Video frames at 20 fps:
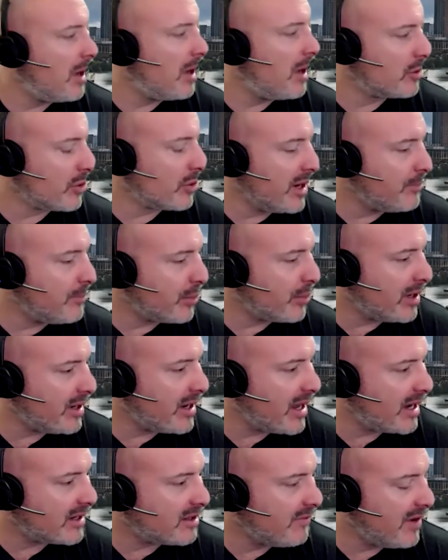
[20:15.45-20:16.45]
a great brand
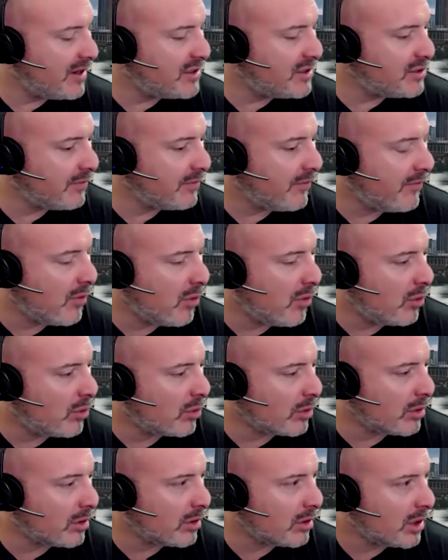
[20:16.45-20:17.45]
activation
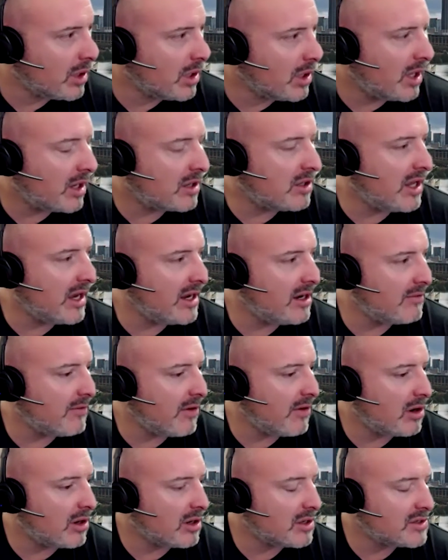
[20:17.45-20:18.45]
for a client of
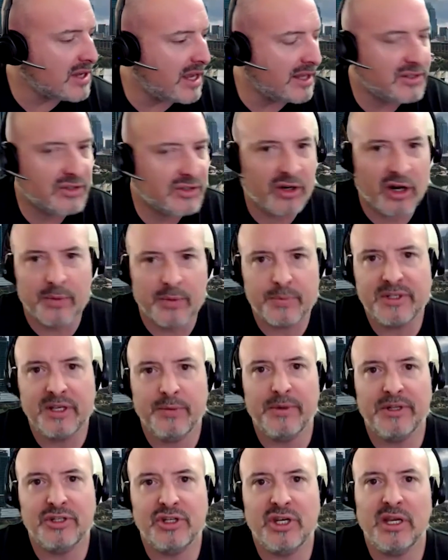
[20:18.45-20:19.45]
ours at Startup C
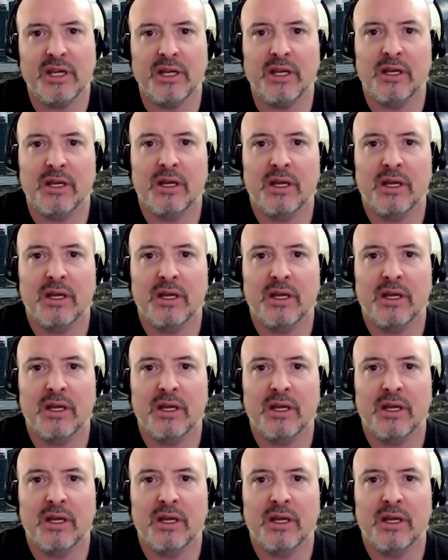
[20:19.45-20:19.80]
P G,